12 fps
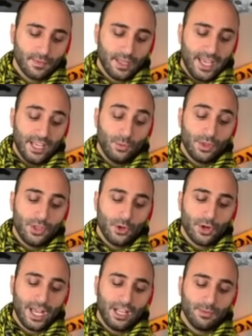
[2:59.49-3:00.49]
And with your
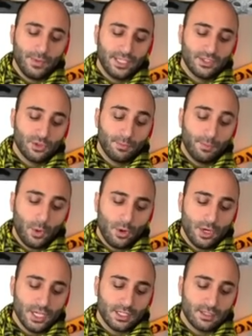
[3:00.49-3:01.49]
help and
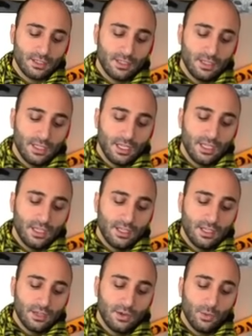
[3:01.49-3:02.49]
support,
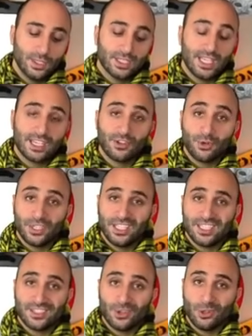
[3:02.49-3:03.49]
we'll take Rudy
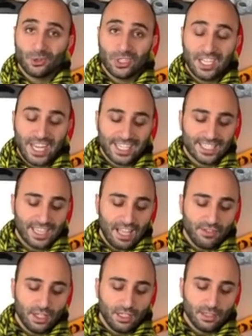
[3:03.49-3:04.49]
Dazarol to the next
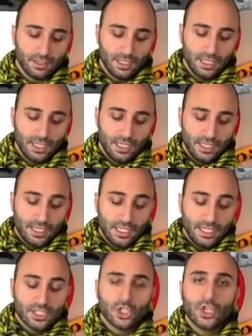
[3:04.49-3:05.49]
level.
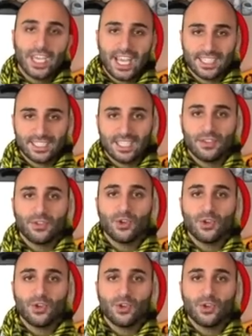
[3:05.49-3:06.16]
So yes, if